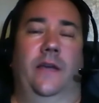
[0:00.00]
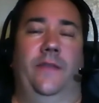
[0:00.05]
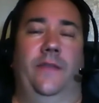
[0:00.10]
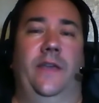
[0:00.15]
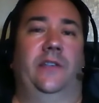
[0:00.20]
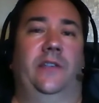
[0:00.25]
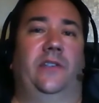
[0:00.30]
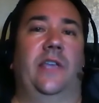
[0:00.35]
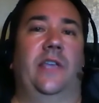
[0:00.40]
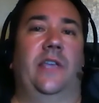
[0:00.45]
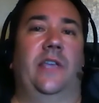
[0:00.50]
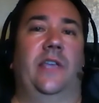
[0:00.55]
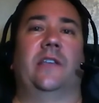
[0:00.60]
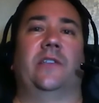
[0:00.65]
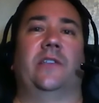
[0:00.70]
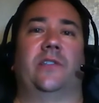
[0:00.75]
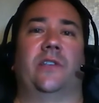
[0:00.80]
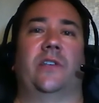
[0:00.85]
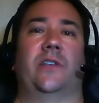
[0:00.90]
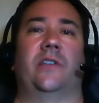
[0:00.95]
and they stay
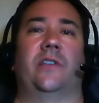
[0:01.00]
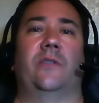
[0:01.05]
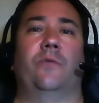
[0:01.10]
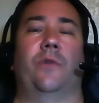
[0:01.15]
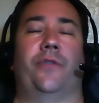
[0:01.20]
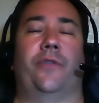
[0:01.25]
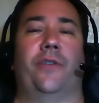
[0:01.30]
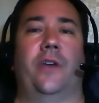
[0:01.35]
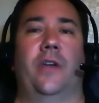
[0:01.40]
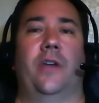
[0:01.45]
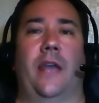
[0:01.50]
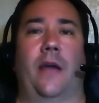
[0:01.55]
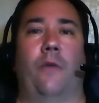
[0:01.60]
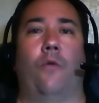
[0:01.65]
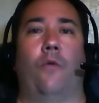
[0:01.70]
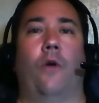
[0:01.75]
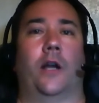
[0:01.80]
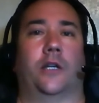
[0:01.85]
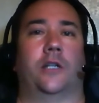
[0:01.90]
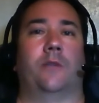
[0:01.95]
consistent with it, and I
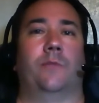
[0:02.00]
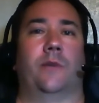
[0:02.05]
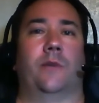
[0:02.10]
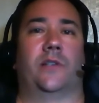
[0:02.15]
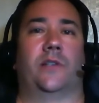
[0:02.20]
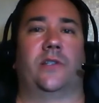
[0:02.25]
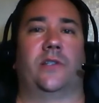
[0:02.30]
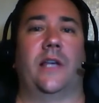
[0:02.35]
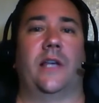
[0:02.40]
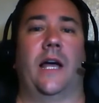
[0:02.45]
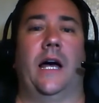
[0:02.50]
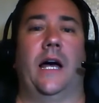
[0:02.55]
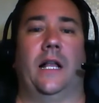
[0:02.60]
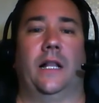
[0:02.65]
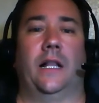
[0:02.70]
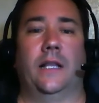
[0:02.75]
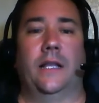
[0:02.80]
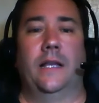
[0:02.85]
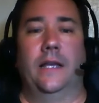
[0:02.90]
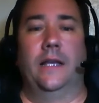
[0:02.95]
watch them excel.